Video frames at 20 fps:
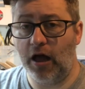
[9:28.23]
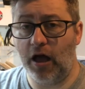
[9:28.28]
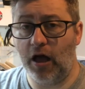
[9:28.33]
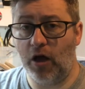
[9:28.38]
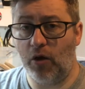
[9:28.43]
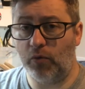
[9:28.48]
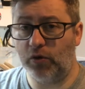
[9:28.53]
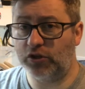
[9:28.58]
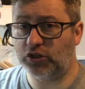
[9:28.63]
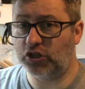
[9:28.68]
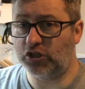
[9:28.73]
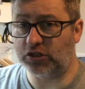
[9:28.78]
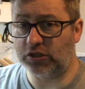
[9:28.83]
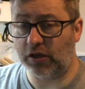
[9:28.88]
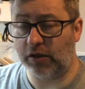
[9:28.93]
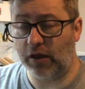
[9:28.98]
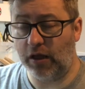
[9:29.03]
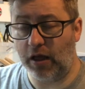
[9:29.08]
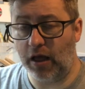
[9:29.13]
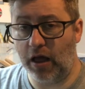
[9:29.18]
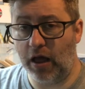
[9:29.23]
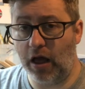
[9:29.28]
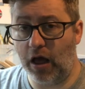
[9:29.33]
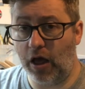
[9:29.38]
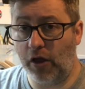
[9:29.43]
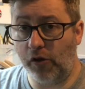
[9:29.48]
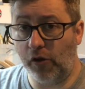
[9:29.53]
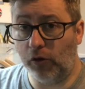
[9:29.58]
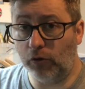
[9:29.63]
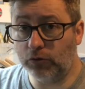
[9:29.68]
which is
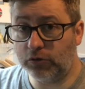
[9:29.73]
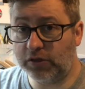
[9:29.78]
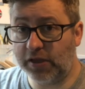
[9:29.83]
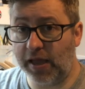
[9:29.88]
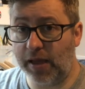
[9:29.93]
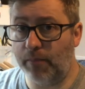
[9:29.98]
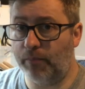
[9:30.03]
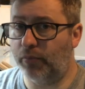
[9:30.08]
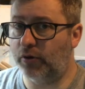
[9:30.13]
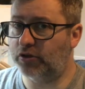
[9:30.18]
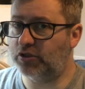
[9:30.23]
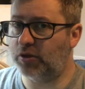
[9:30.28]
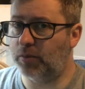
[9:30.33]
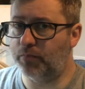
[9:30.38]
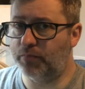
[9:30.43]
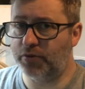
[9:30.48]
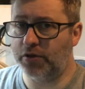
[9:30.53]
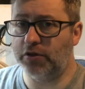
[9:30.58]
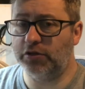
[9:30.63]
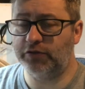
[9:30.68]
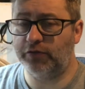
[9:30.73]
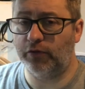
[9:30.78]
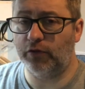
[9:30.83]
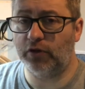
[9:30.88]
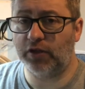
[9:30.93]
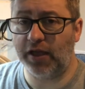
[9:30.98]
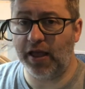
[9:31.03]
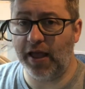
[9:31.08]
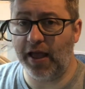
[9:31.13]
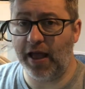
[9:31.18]
an old kit, but it's a beautiful
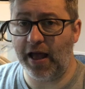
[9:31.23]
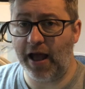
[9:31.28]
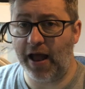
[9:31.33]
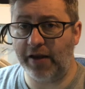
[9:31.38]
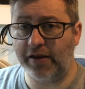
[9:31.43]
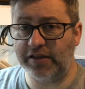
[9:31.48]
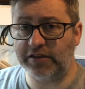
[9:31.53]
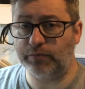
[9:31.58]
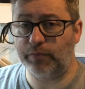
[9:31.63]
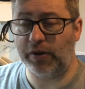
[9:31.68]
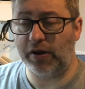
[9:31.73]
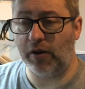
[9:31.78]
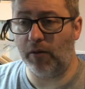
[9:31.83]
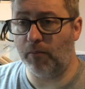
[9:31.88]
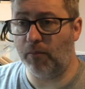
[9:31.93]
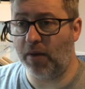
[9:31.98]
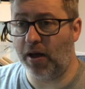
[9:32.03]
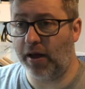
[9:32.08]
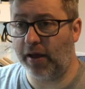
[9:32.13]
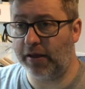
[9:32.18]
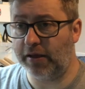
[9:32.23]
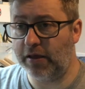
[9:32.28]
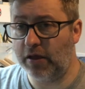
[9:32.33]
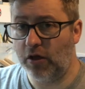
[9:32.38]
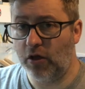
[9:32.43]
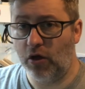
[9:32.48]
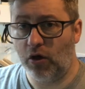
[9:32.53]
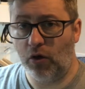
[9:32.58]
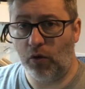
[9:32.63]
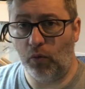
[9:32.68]
kit, and it's been on my
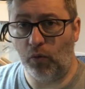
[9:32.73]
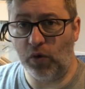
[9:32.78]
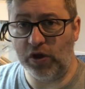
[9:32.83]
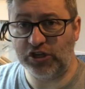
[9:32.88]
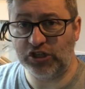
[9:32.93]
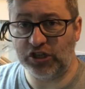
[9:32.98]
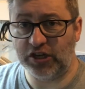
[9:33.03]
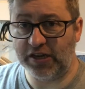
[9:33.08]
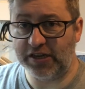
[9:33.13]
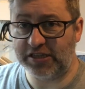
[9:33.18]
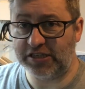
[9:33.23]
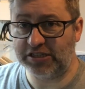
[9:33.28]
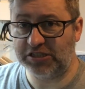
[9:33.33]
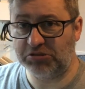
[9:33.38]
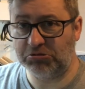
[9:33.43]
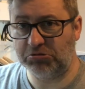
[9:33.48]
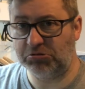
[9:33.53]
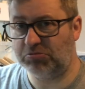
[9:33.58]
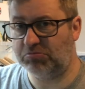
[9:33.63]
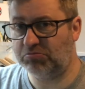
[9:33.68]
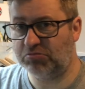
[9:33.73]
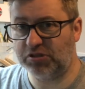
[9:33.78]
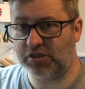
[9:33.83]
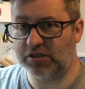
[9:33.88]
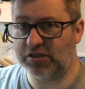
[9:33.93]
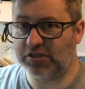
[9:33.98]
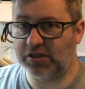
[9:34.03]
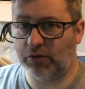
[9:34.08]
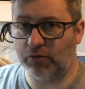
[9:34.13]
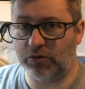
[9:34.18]
wish list
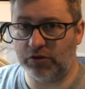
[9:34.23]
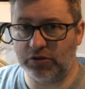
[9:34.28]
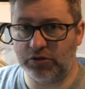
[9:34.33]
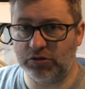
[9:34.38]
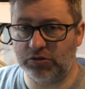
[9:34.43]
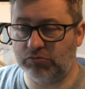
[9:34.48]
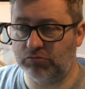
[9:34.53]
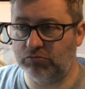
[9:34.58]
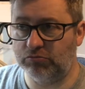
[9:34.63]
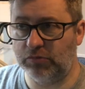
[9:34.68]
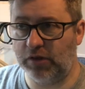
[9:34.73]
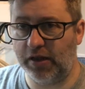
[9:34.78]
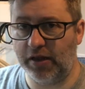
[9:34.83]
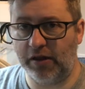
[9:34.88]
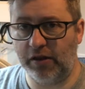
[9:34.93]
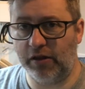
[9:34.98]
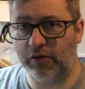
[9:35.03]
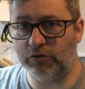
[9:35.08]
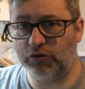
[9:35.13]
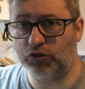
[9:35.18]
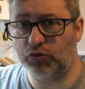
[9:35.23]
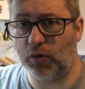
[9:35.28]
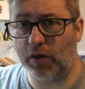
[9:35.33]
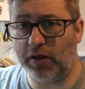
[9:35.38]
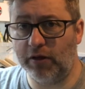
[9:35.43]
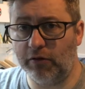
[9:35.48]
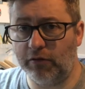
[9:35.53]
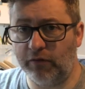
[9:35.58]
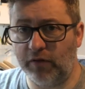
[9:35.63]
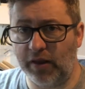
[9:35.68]
since I was, I don't know,
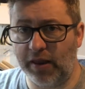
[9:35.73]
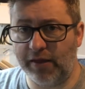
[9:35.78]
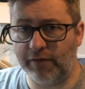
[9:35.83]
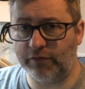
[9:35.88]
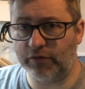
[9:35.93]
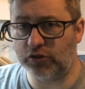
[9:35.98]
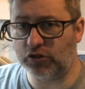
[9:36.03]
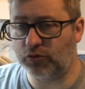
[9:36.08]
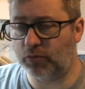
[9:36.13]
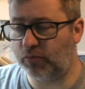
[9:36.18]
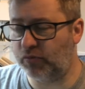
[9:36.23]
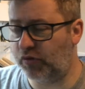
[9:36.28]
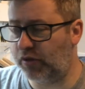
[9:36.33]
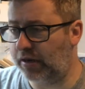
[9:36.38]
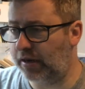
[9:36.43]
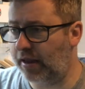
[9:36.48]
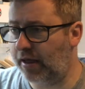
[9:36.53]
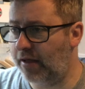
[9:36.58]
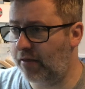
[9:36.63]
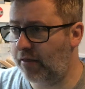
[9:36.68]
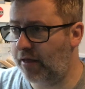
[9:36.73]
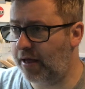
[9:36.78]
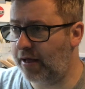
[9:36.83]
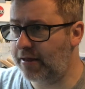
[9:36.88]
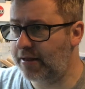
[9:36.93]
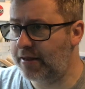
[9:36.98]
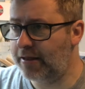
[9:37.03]
12, 11, something like that.